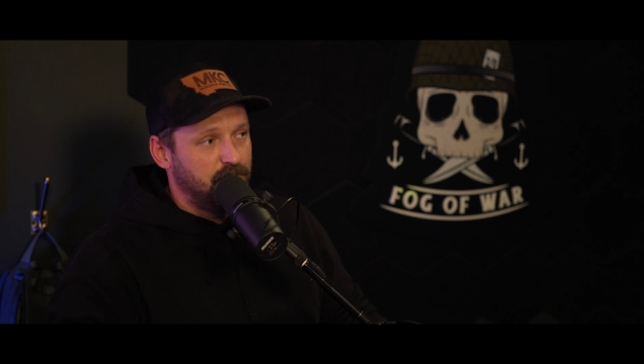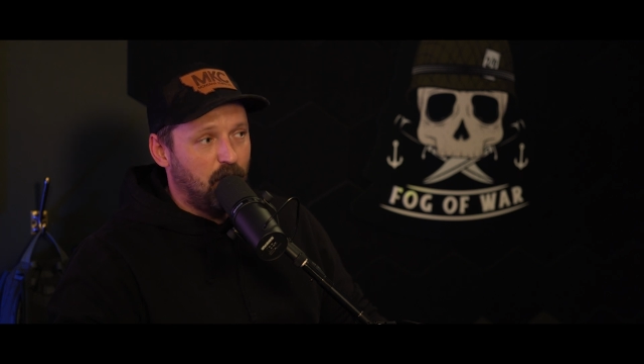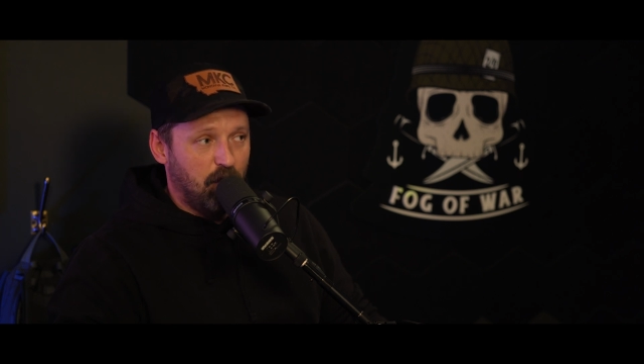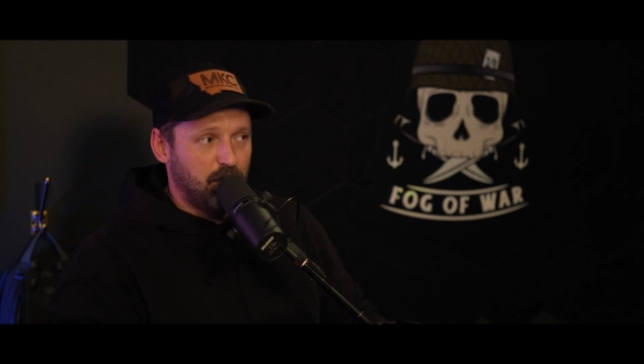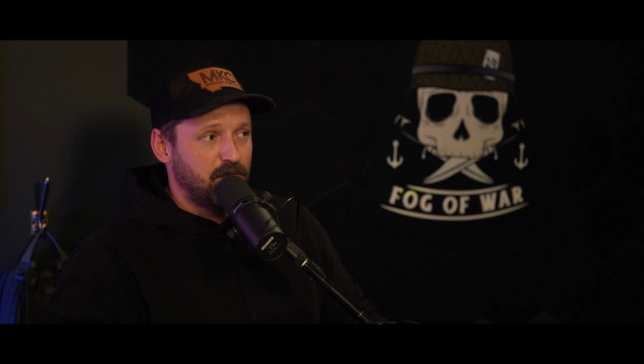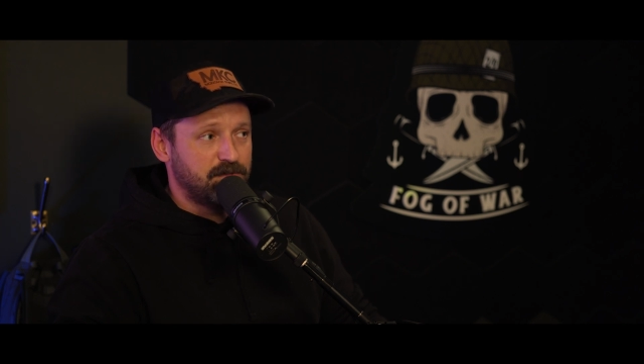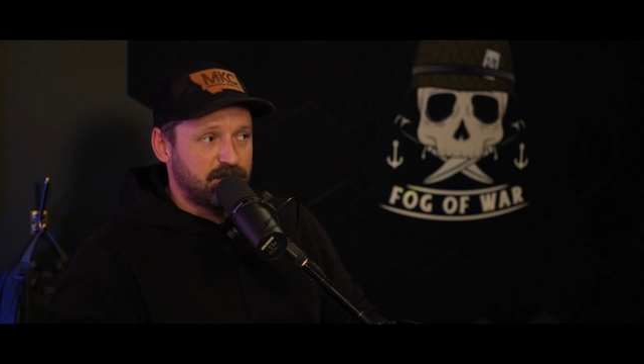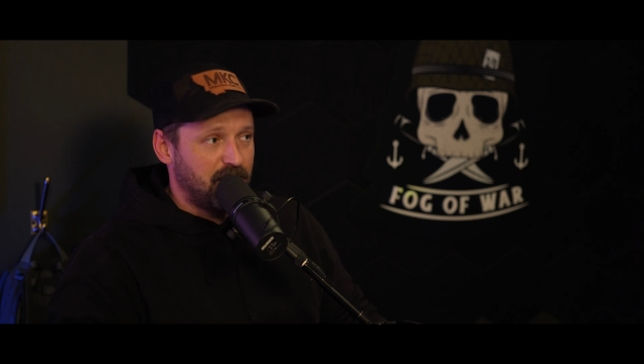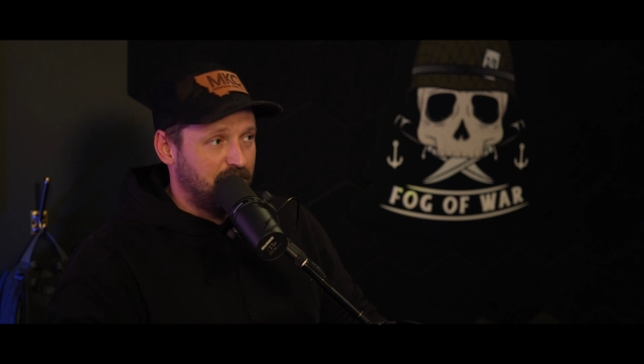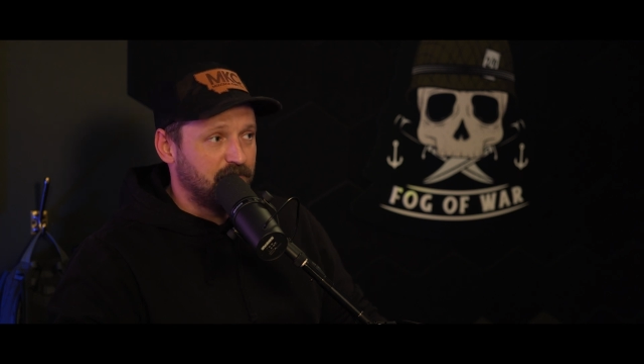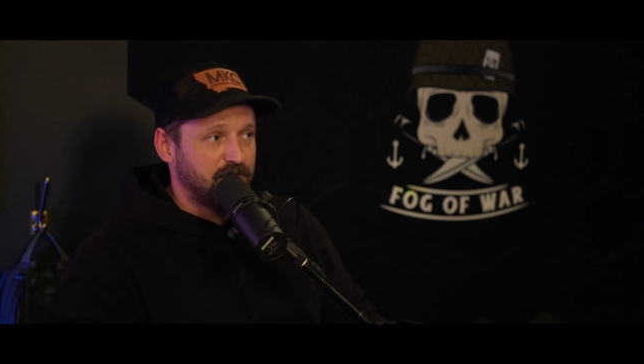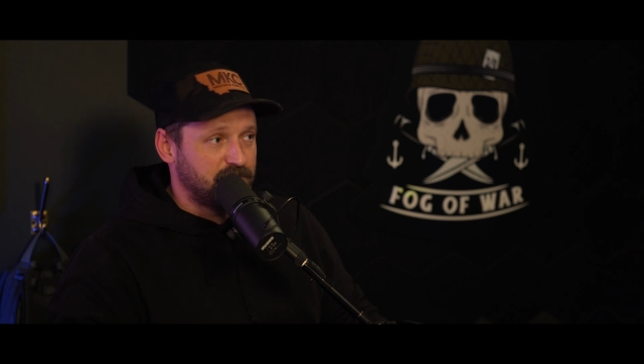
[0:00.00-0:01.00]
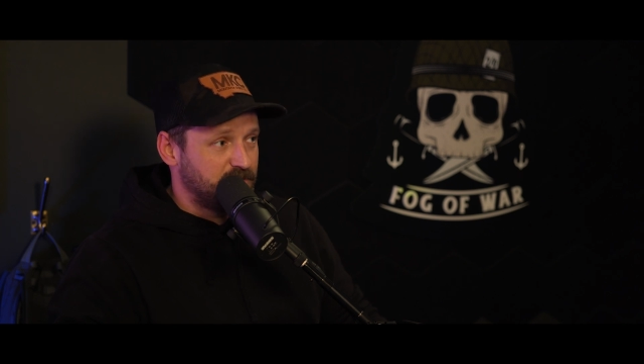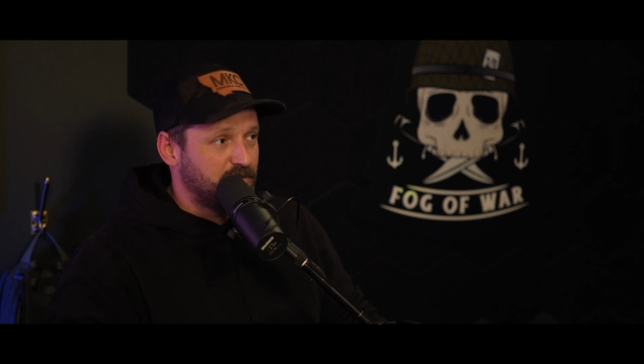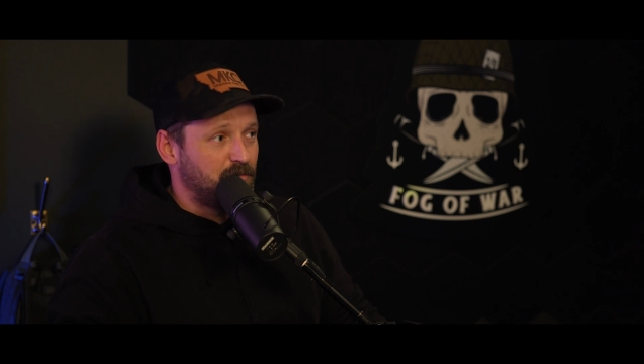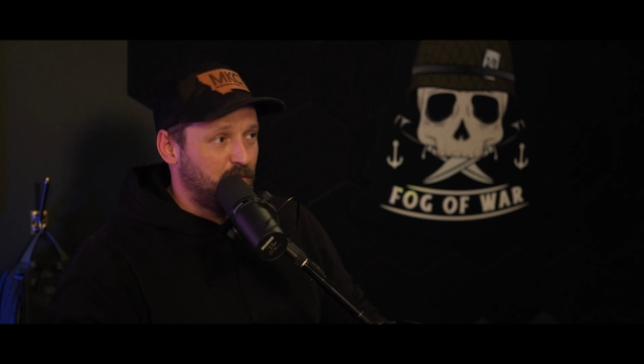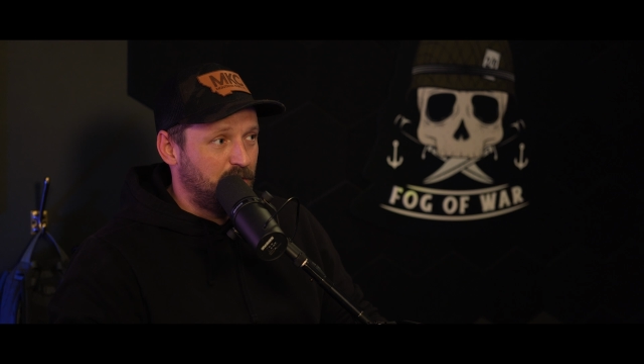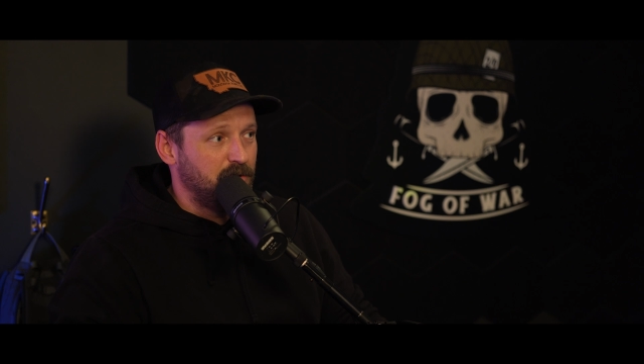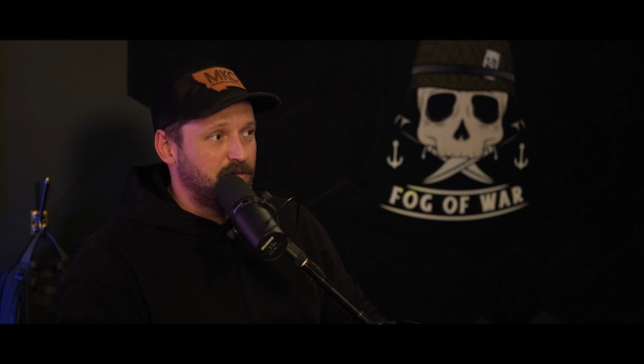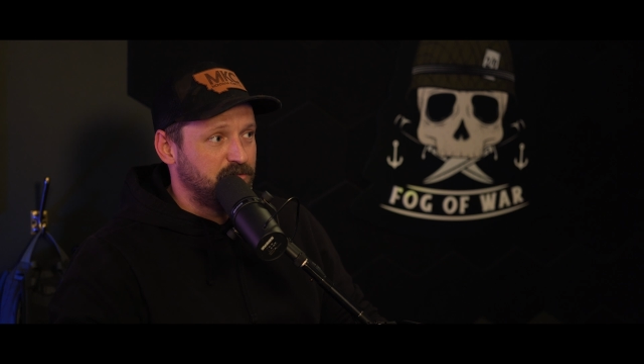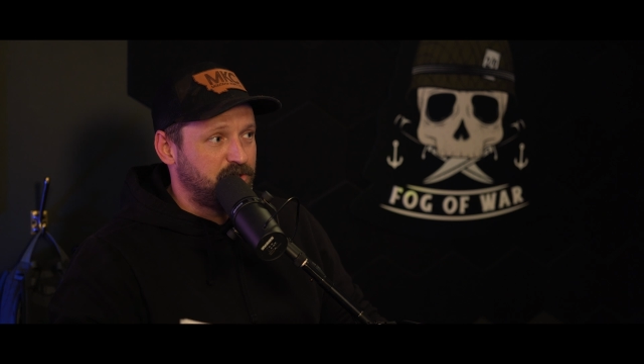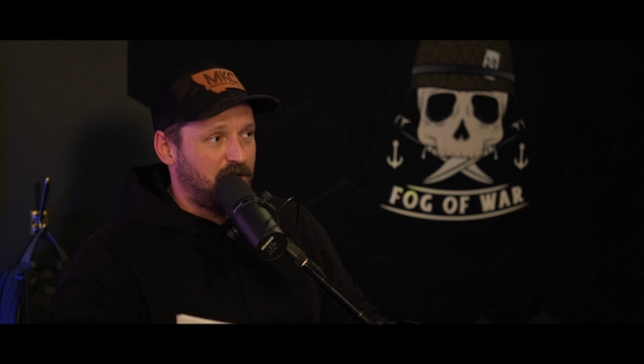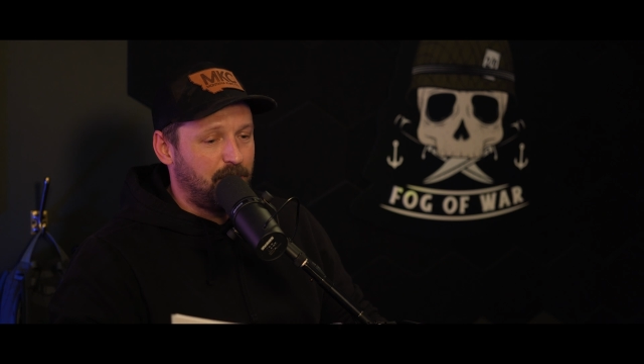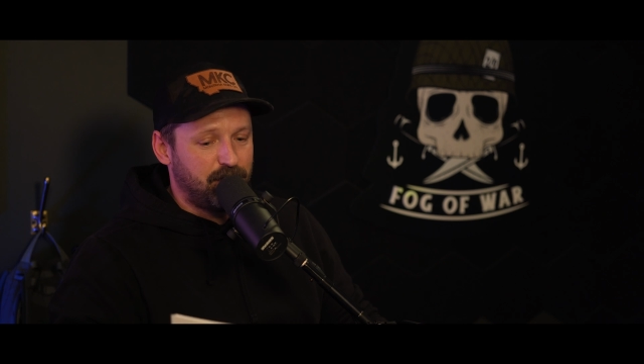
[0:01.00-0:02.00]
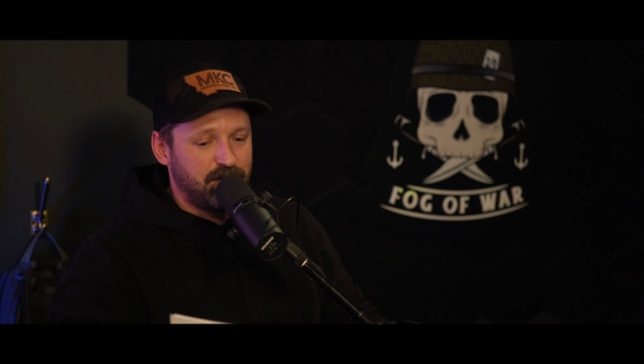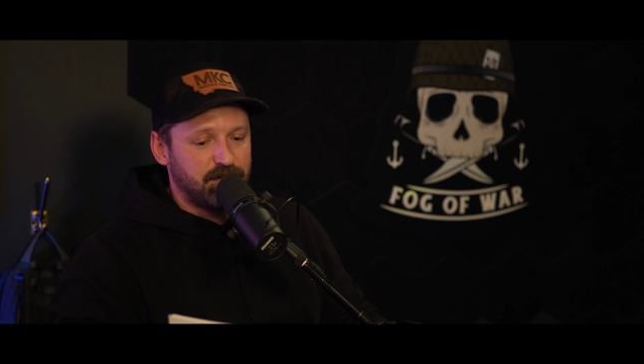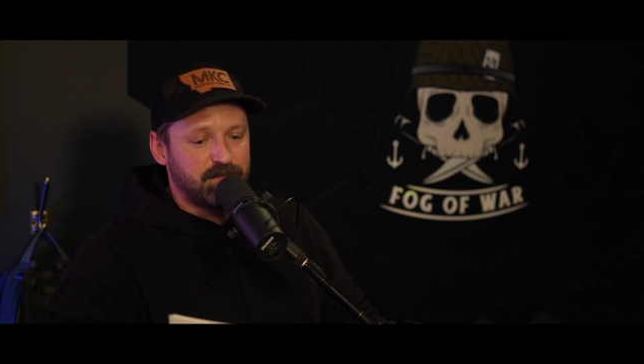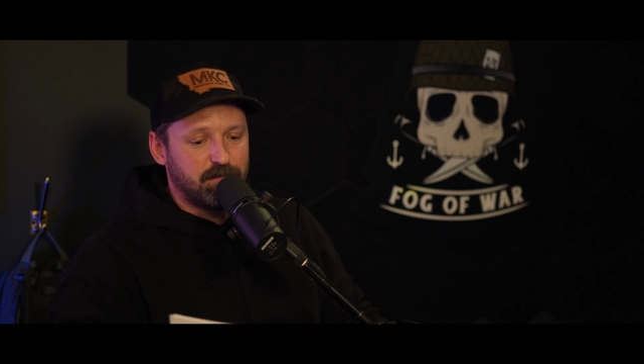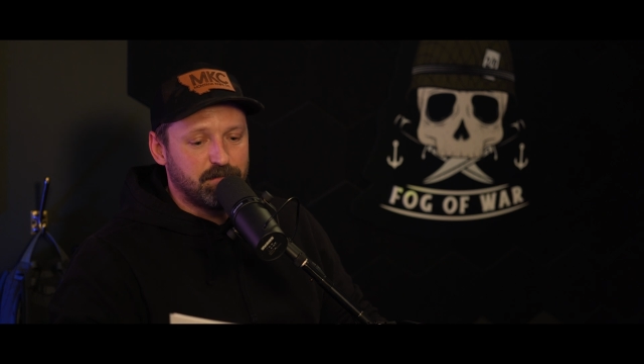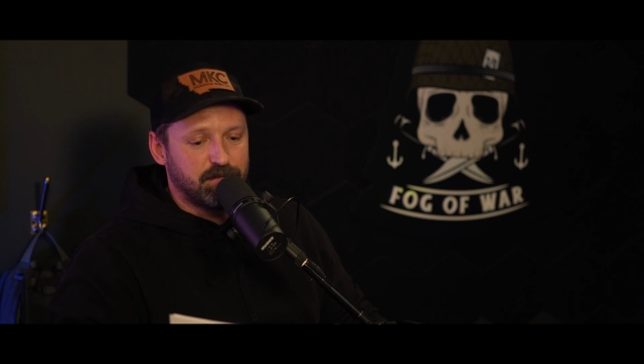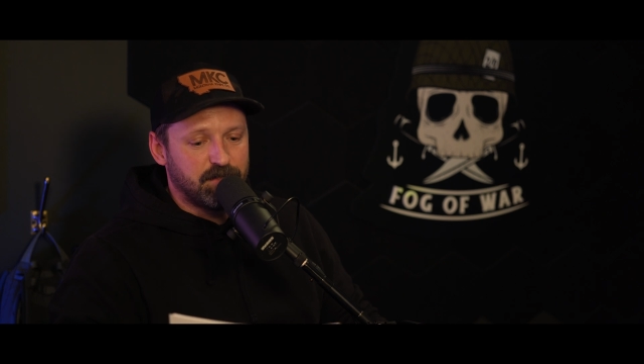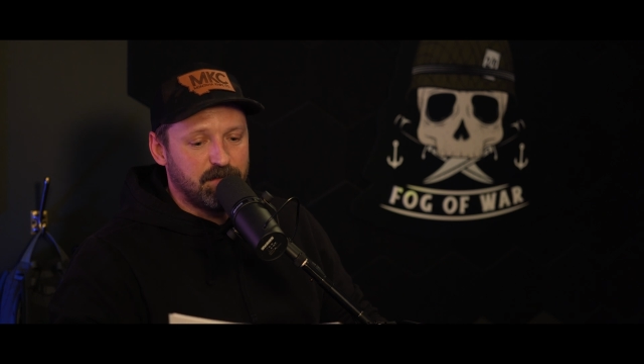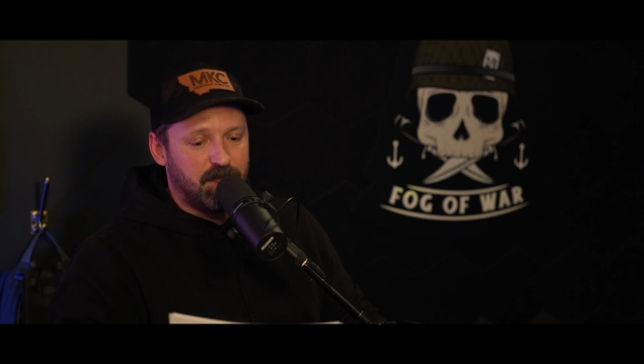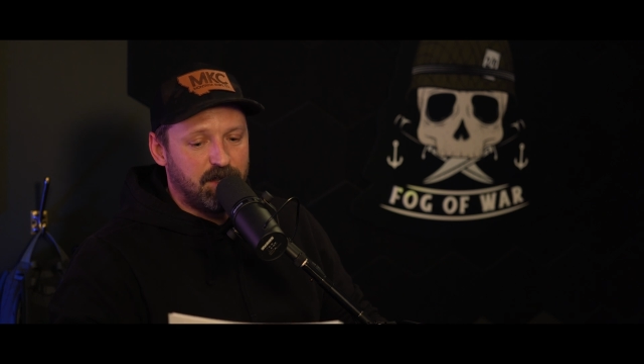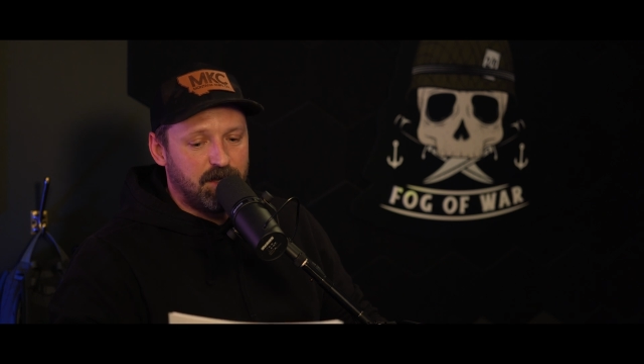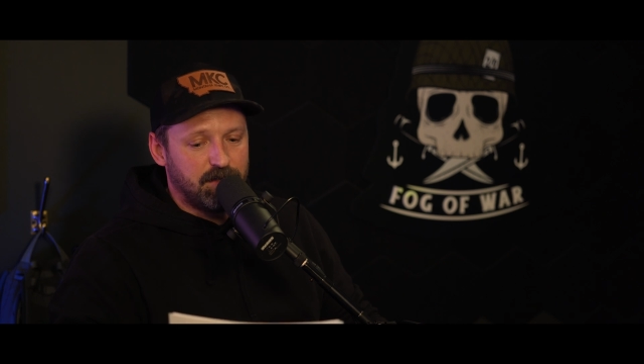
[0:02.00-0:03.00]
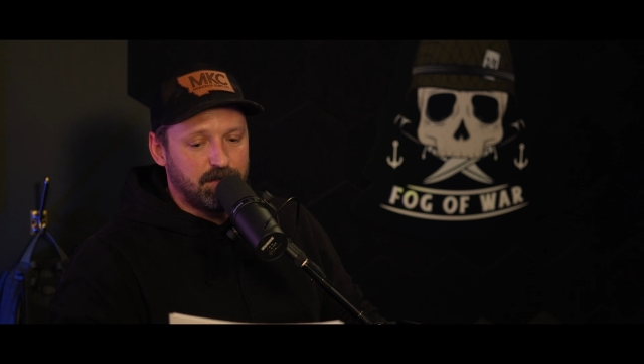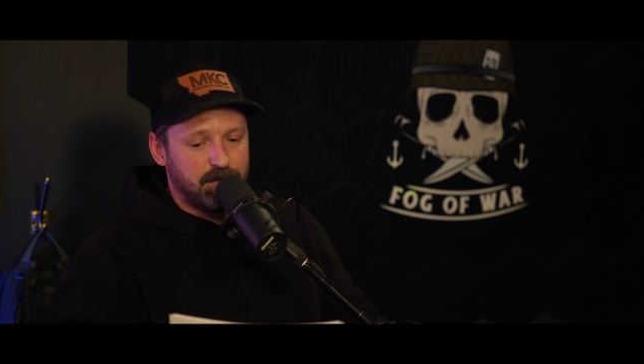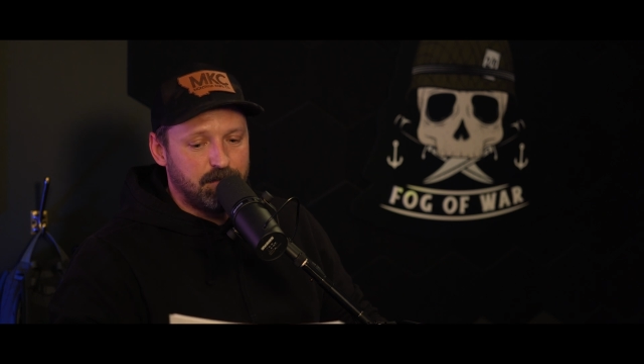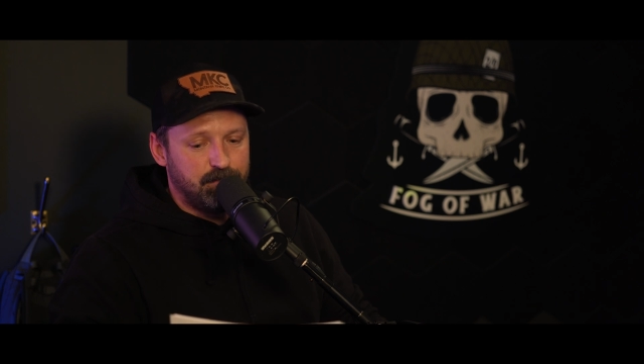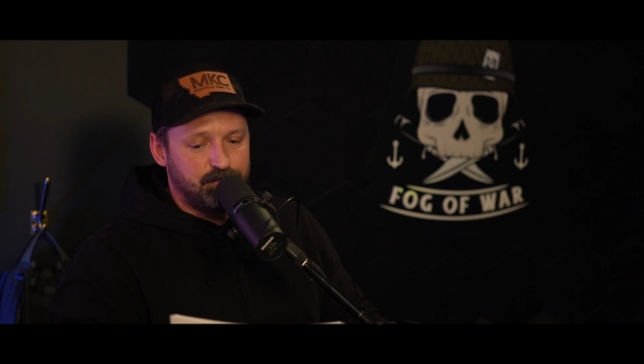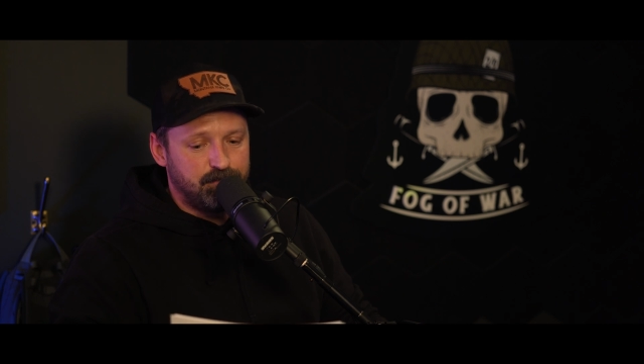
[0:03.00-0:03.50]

almost every single one of those Japanese soldiers on that island.